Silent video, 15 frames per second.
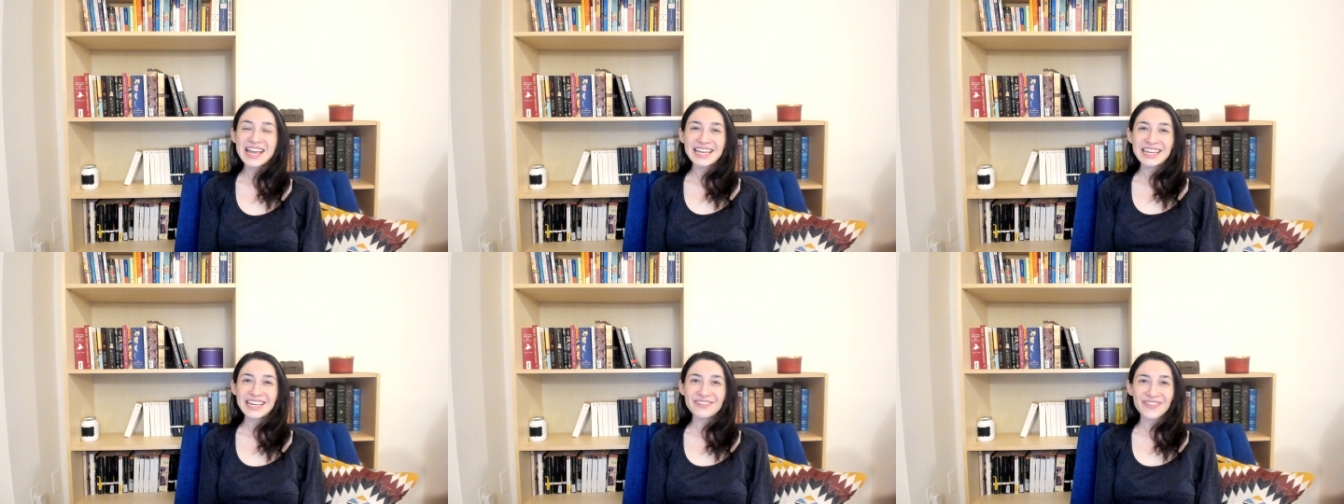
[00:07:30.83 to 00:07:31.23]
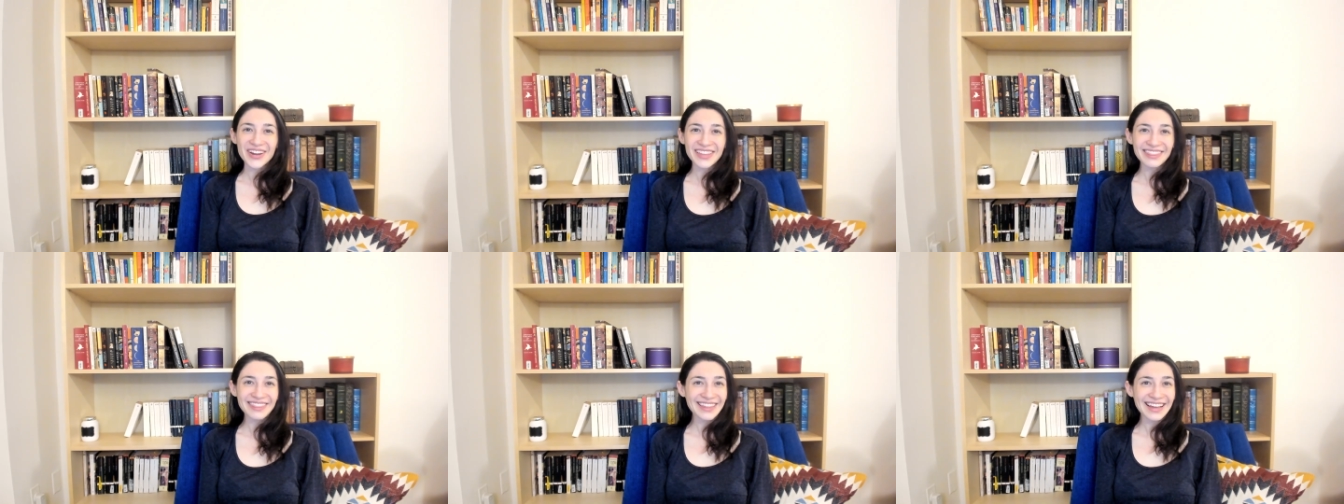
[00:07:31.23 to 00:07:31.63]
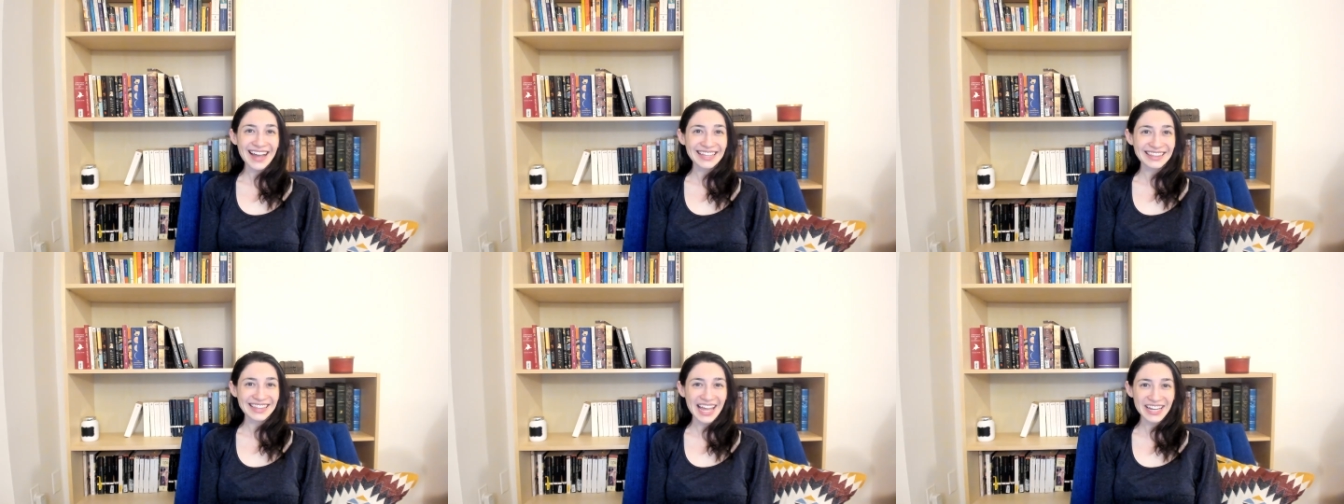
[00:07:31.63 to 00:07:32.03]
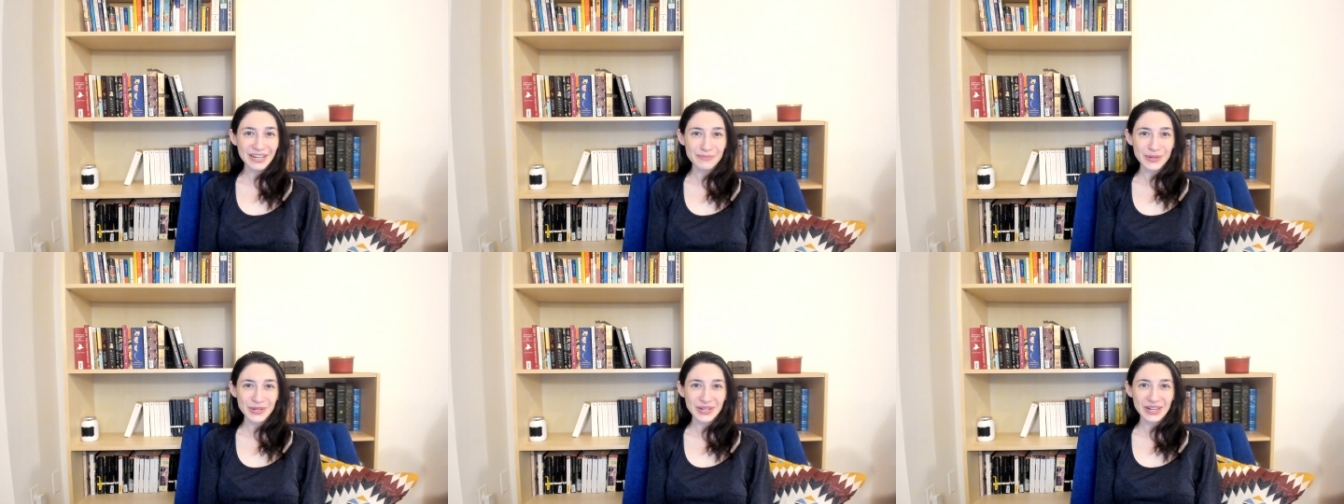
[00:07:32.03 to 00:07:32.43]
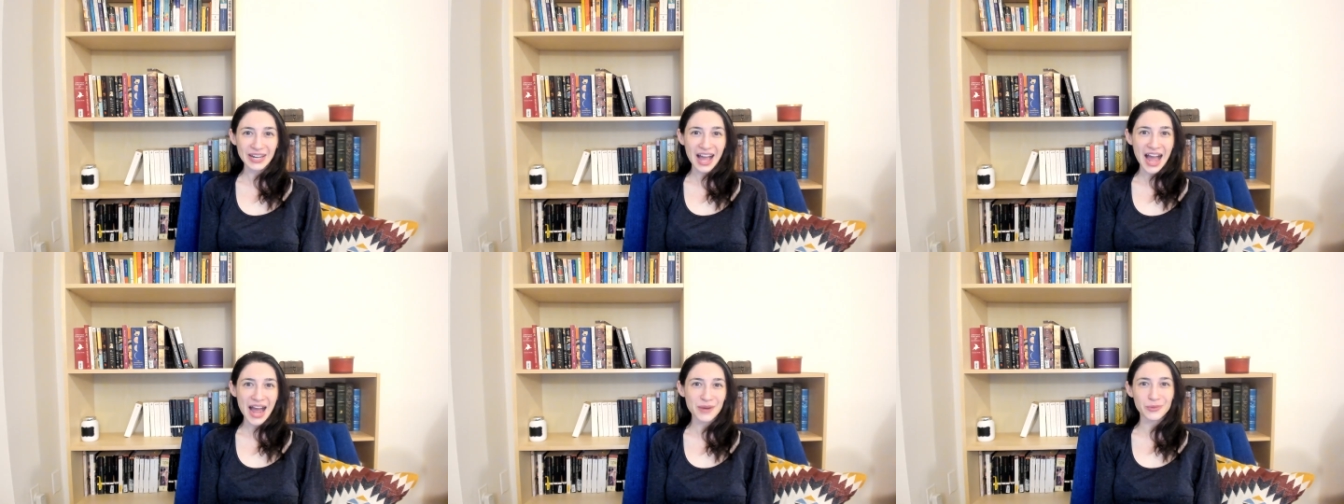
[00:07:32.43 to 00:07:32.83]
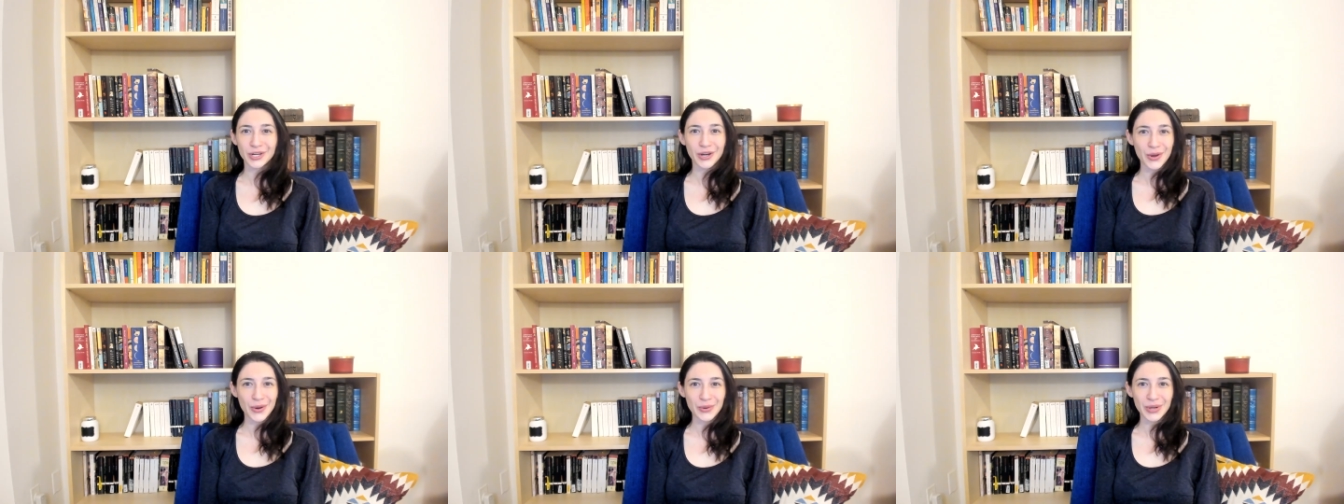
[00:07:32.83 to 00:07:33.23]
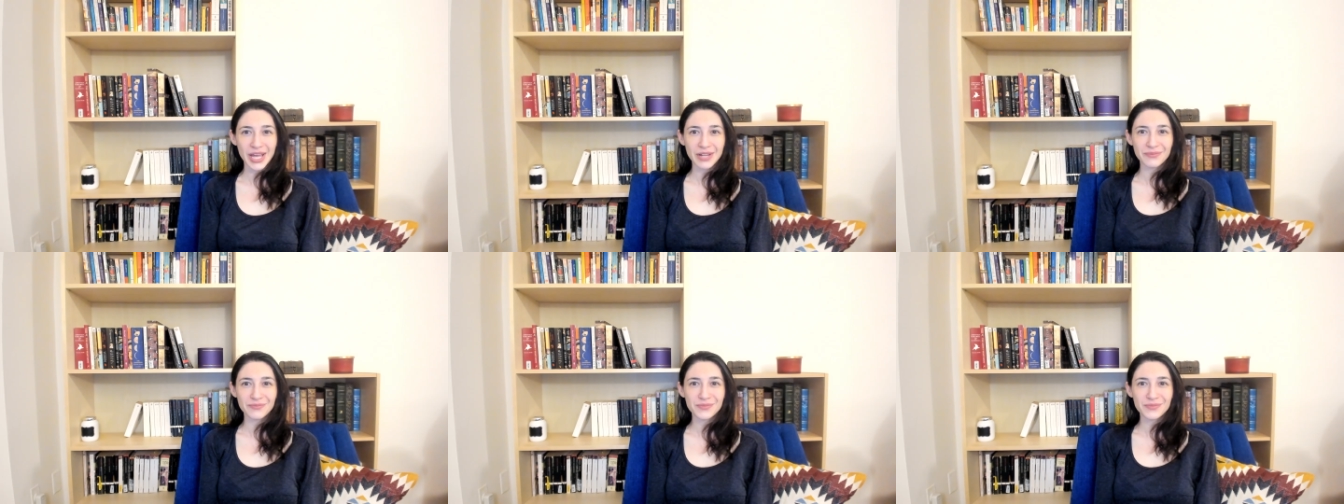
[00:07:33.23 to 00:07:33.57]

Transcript: If I didn't think I'd like a book, I wouldn't own it.